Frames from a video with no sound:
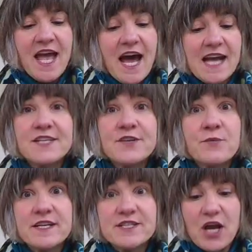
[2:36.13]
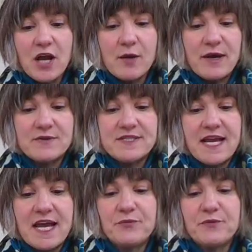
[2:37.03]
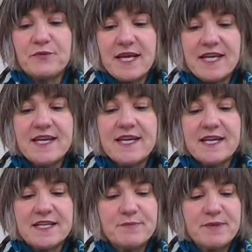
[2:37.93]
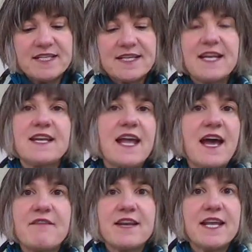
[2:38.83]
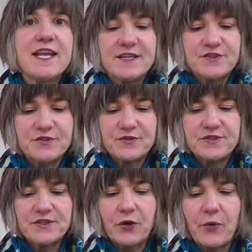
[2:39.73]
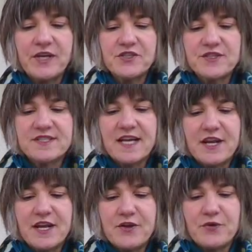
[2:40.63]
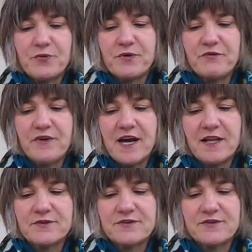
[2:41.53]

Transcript: I didn't want to talk about death with my kids because I didn't have any answers to the questions I knew would follow,